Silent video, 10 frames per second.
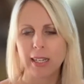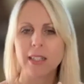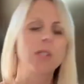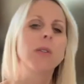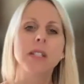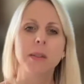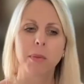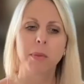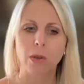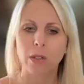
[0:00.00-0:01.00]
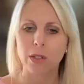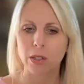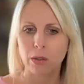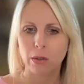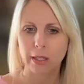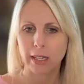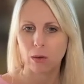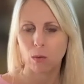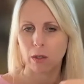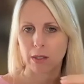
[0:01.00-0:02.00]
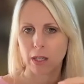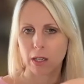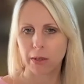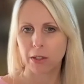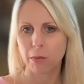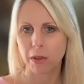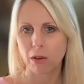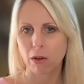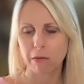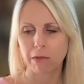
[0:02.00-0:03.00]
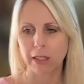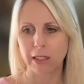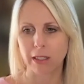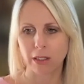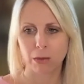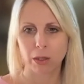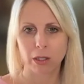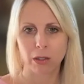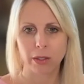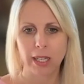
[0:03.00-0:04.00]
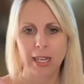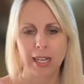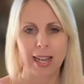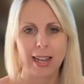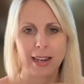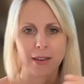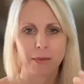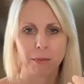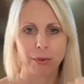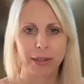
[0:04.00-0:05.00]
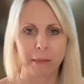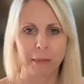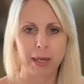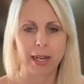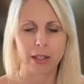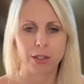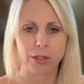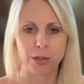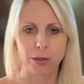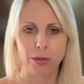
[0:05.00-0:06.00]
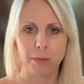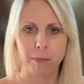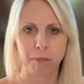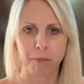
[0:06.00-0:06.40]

It's always important to look at what's going on with conflict in the world and bring it back to